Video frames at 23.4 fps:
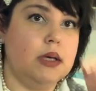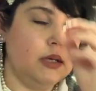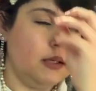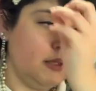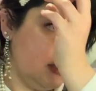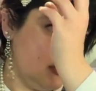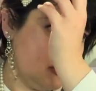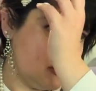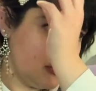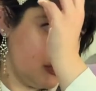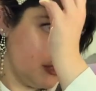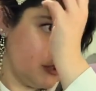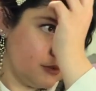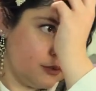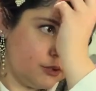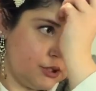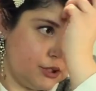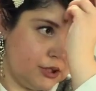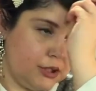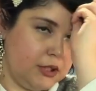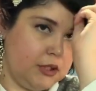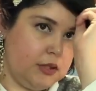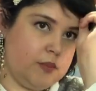
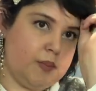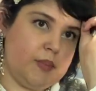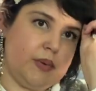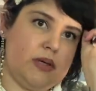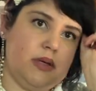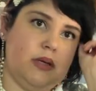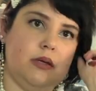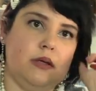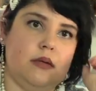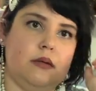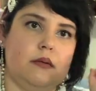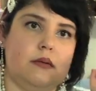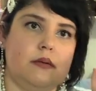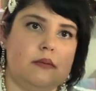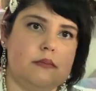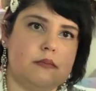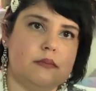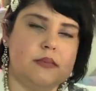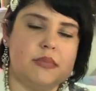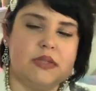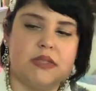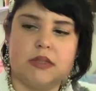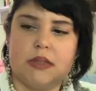internship and
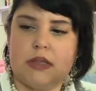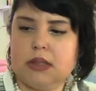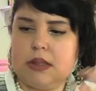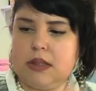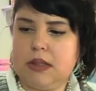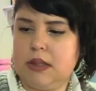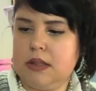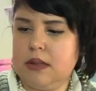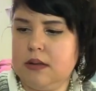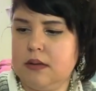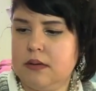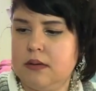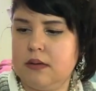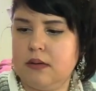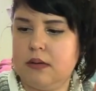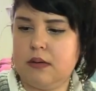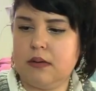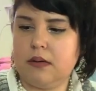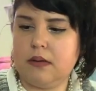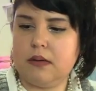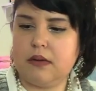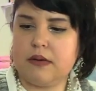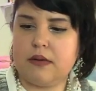study
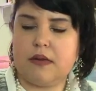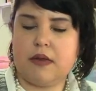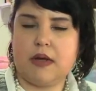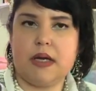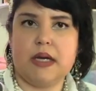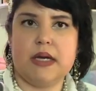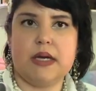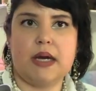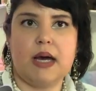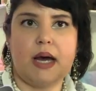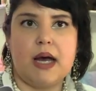thing.